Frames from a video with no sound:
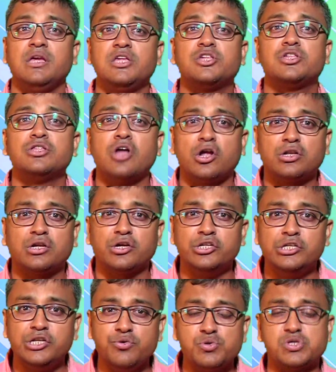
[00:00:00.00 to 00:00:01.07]
is not
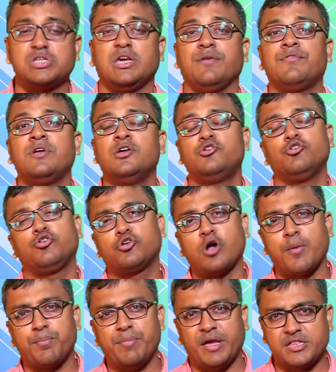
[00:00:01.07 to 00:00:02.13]
conducive to
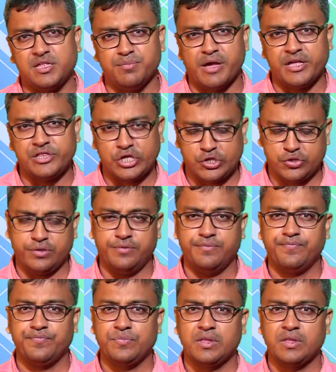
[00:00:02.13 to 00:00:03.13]
crop maximization.